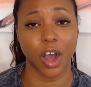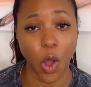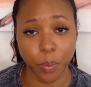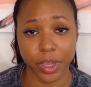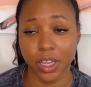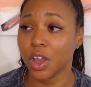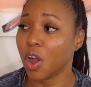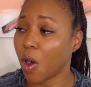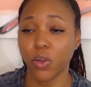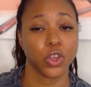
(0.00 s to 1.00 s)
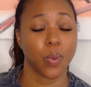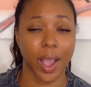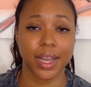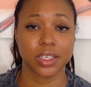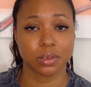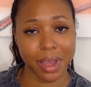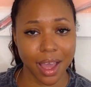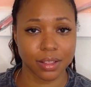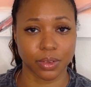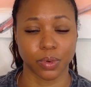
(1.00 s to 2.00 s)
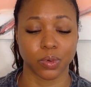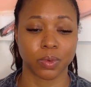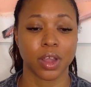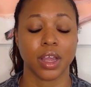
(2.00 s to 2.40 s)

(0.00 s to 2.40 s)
open on your way to the bathroom.